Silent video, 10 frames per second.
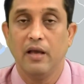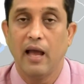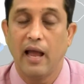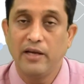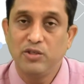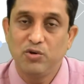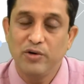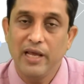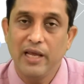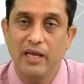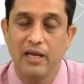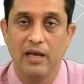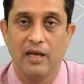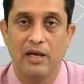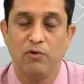And
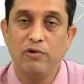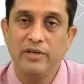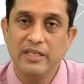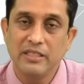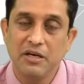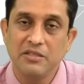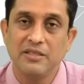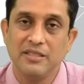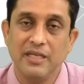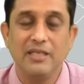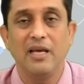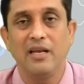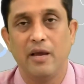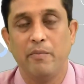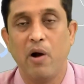today we will discuss
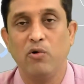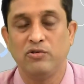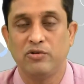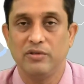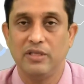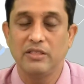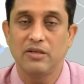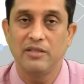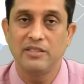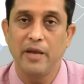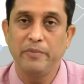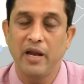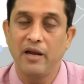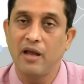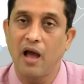detail about this concept
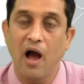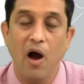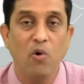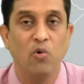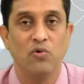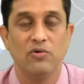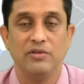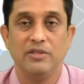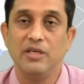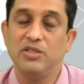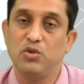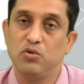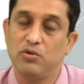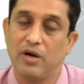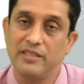and how these
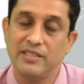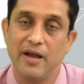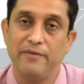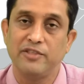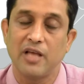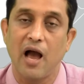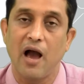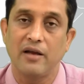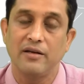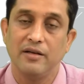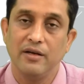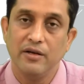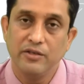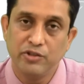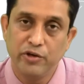two concepts are
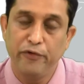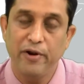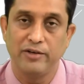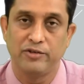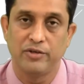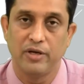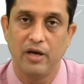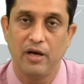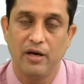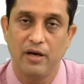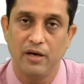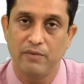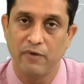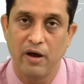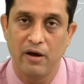different
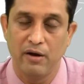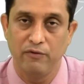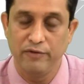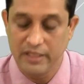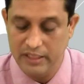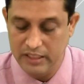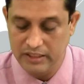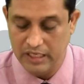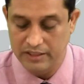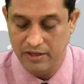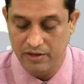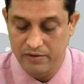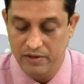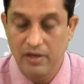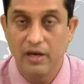with each other.
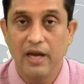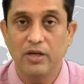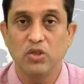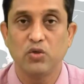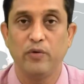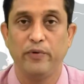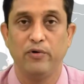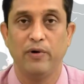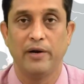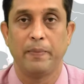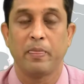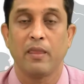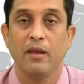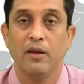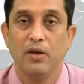Let us go forward.
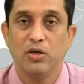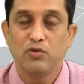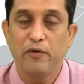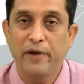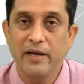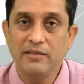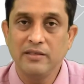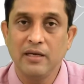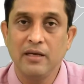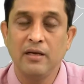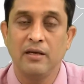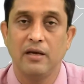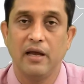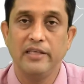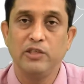So, friends,
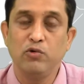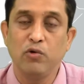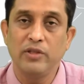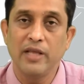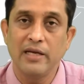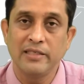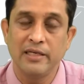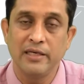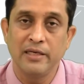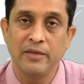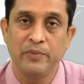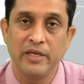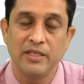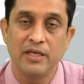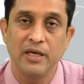as you know that
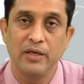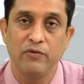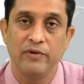presently we